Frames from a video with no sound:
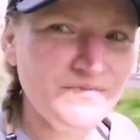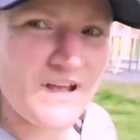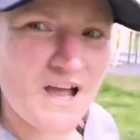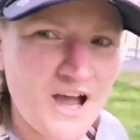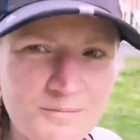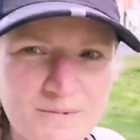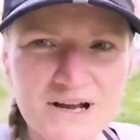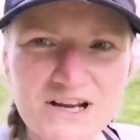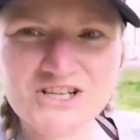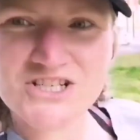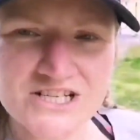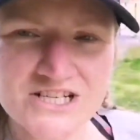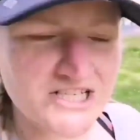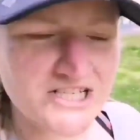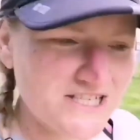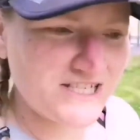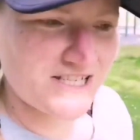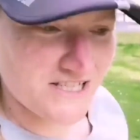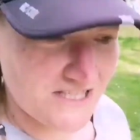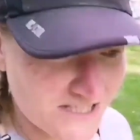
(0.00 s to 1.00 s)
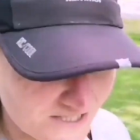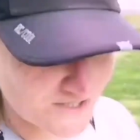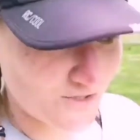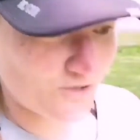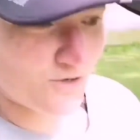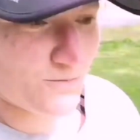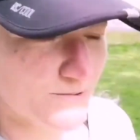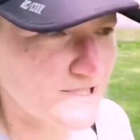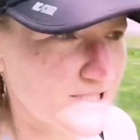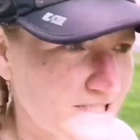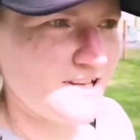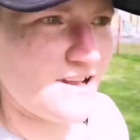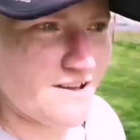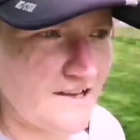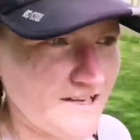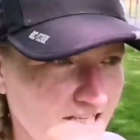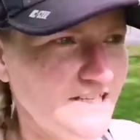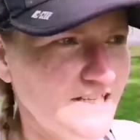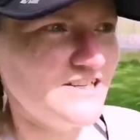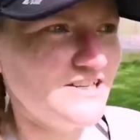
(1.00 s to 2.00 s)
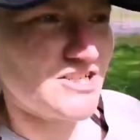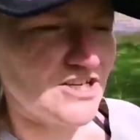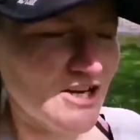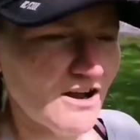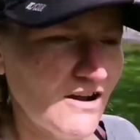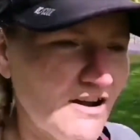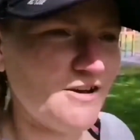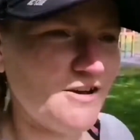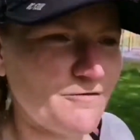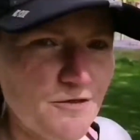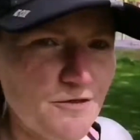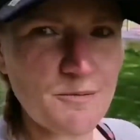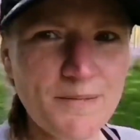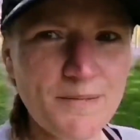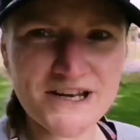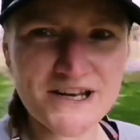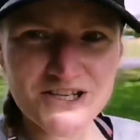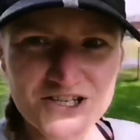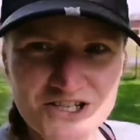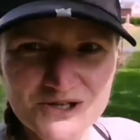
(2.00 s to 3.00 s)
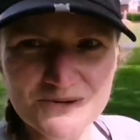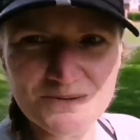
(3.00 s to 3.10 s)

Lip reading: I'm actually just going to stop slightly shy of the bench